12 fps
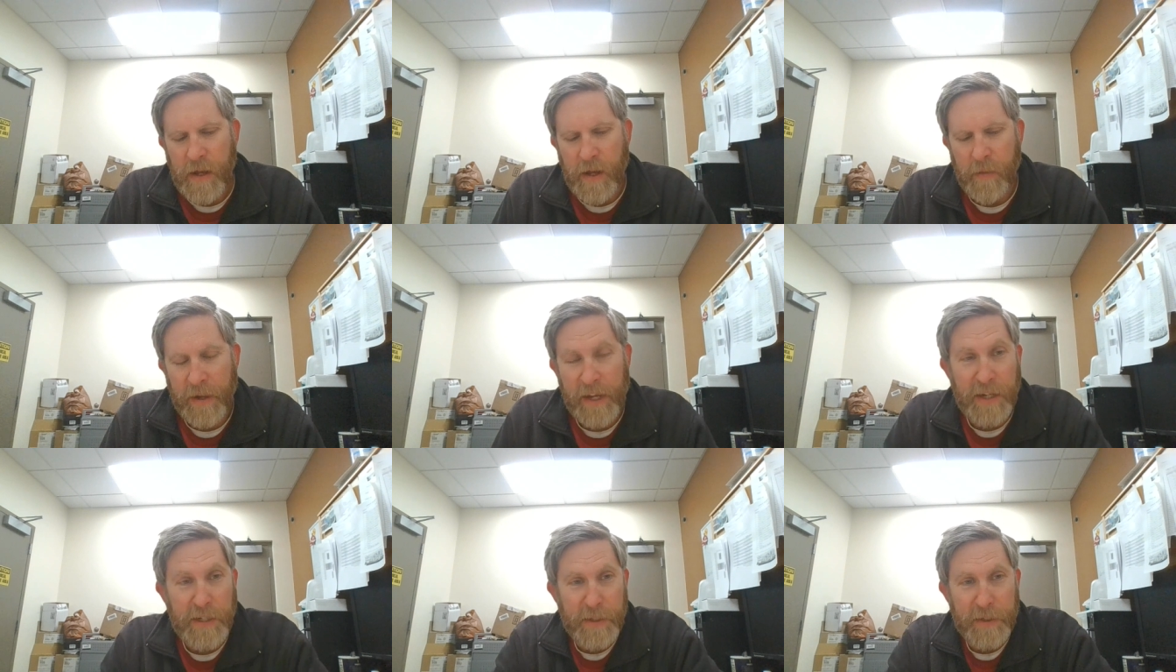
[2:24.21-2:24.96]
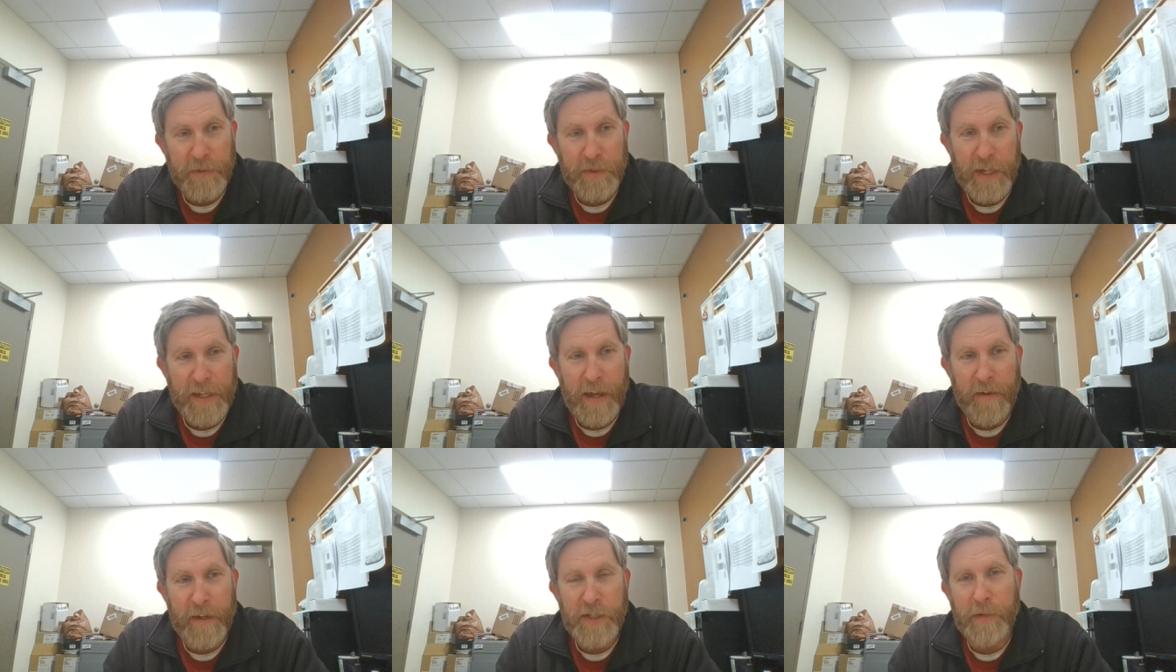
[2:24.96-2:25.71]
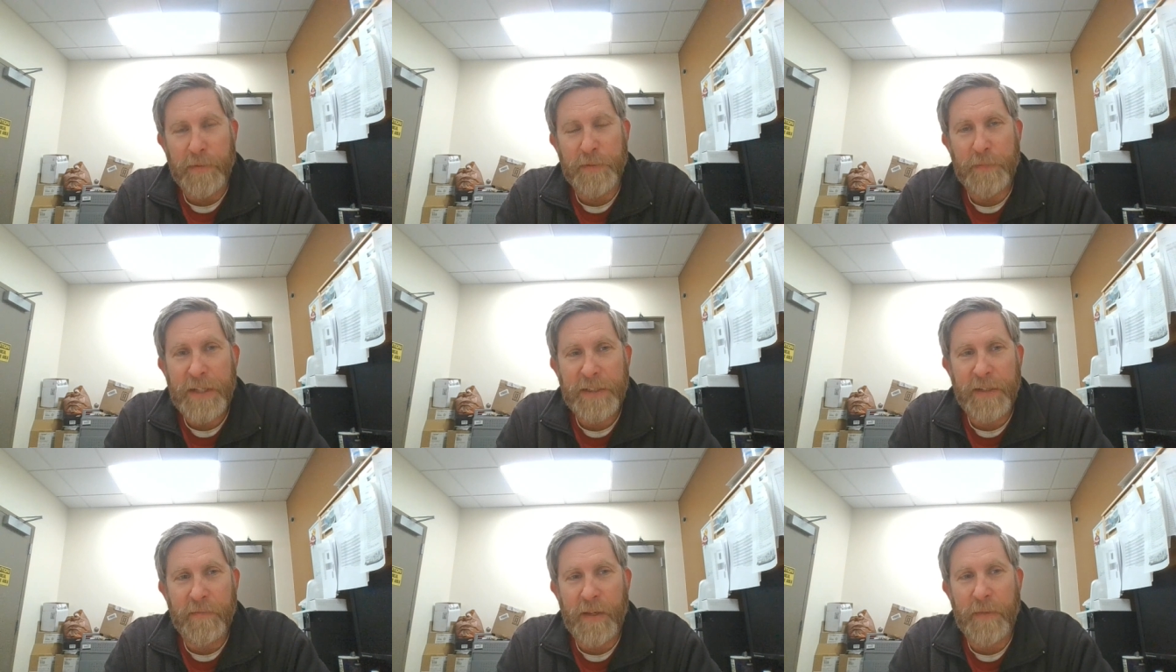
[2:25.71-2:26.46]
um, I got to the checkout and she was
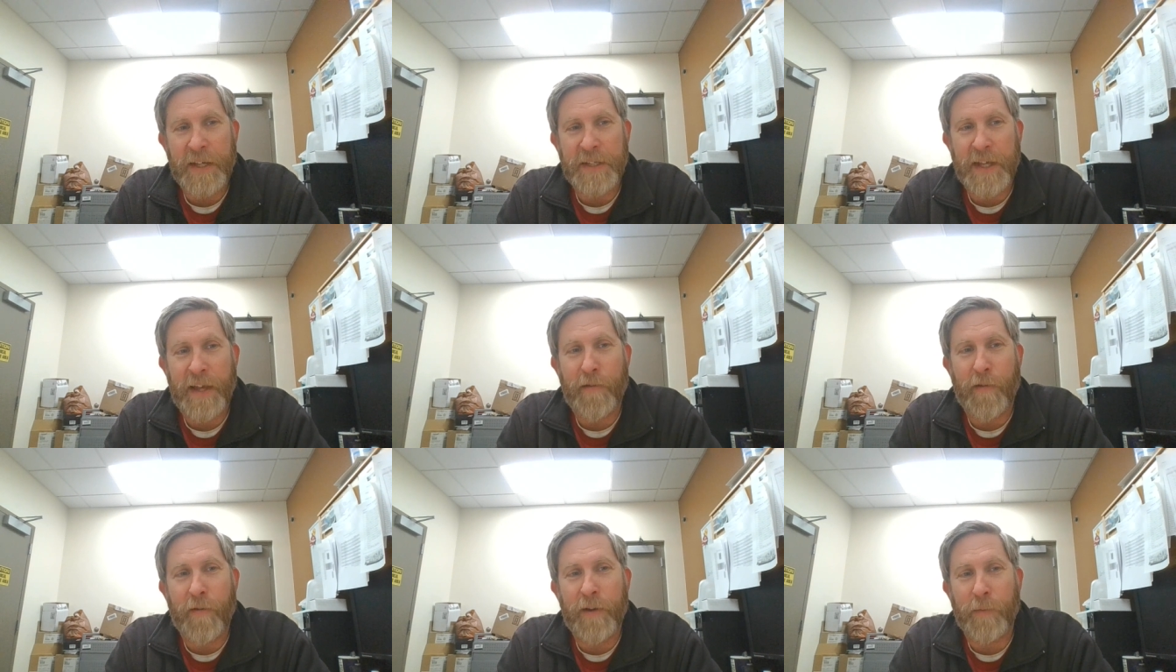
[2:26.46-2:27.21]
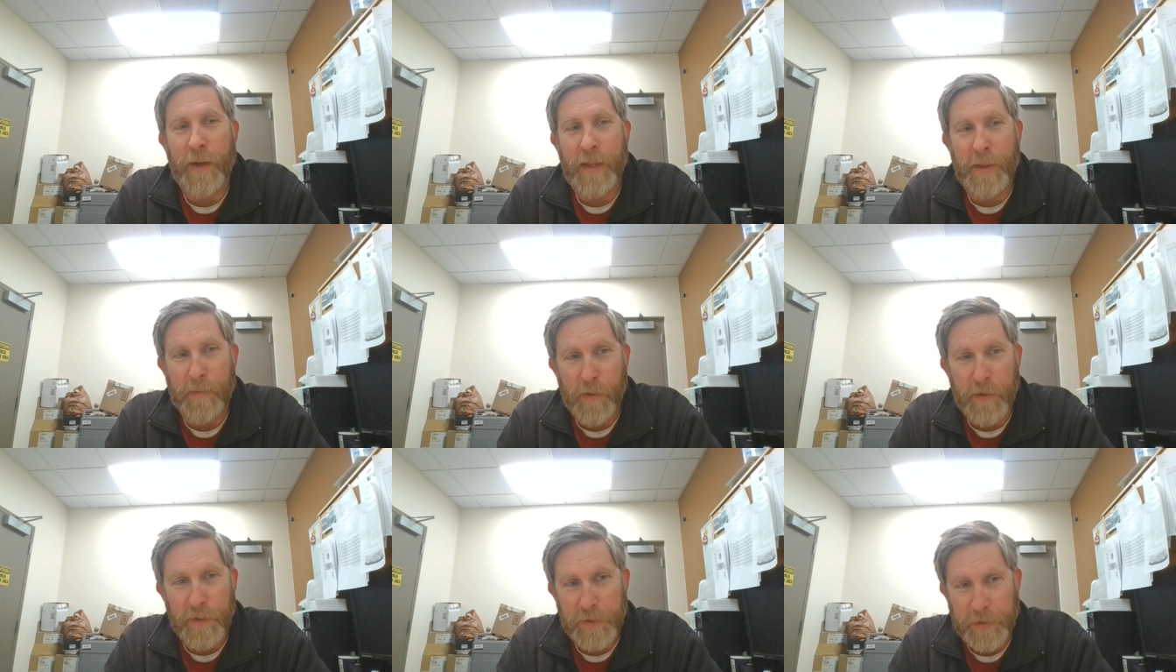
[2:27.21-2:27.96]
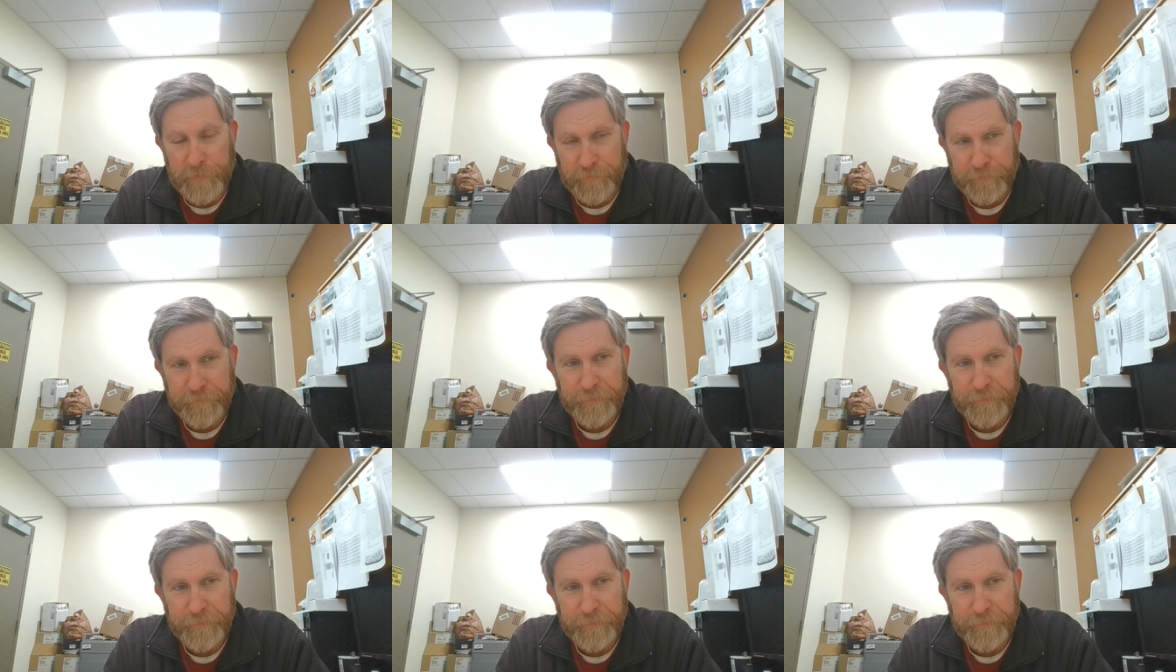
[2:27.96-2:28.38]
pissed at me because I hadn't already weighed the produce.